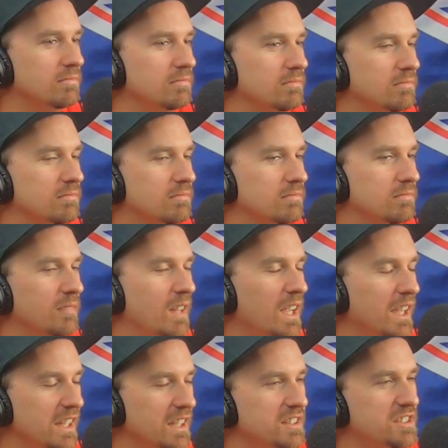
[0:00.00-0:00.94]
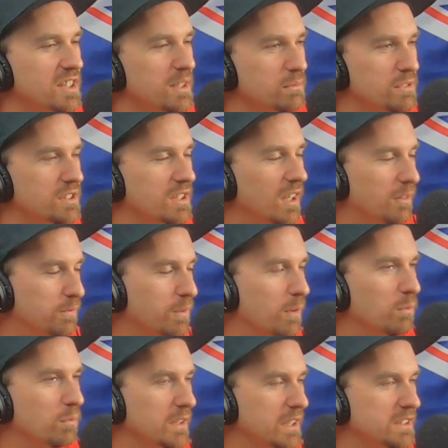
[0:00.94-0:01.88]
a highlight. So he seems, uh,
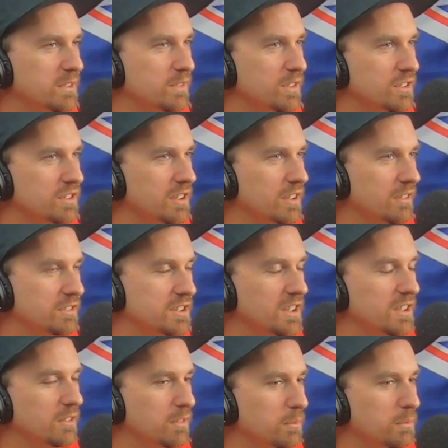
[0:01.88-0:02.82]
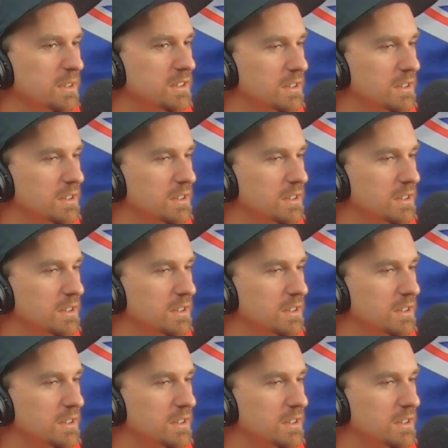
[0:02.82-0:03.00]
from interviews that I've seen of him,